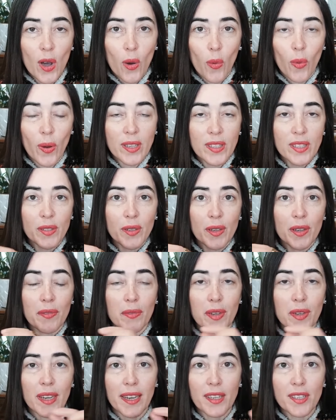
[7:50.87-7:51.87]
Once you're in
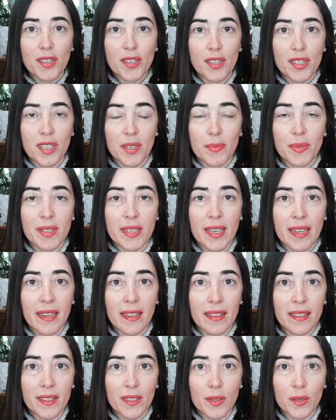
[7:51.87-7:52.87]
relationship,
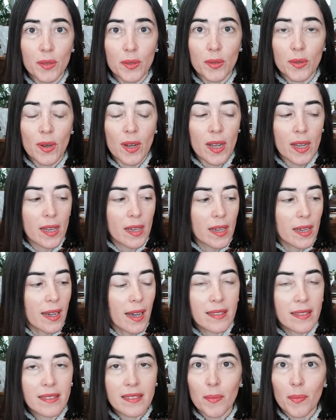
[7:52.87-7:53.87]
suddenly you
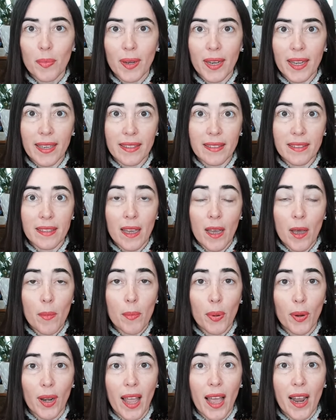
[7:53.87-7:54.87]
contemplate
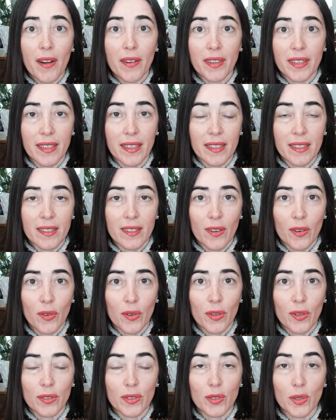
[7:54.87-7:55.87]
polarity
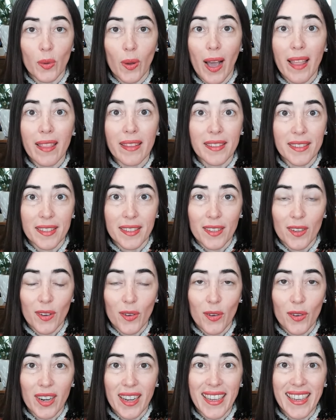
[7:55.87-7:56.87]
or duality
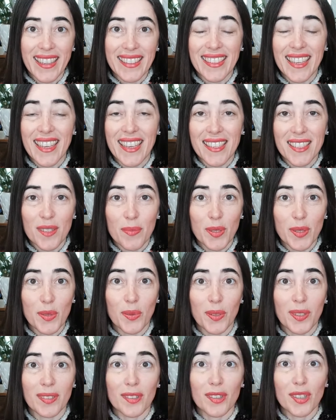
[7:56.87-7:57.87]
or a dance
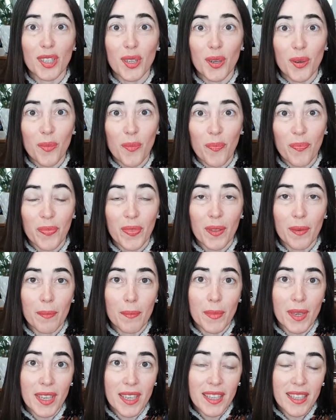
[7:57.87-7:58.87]
between two.
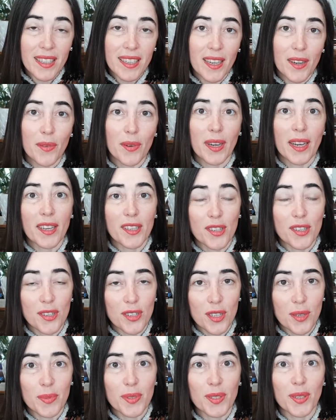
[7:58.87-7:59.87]
Me in
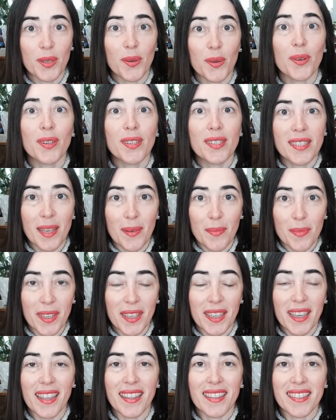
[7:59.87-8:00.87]
relationship to
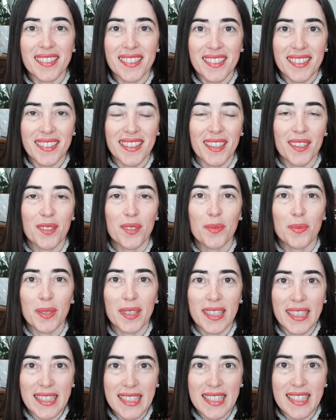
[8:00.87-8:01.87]
something else that could
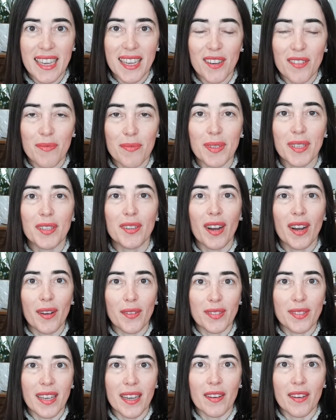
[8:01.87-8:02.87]
be inside of me or
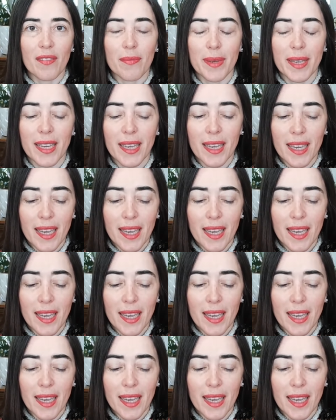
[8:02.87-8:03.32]
outside of me.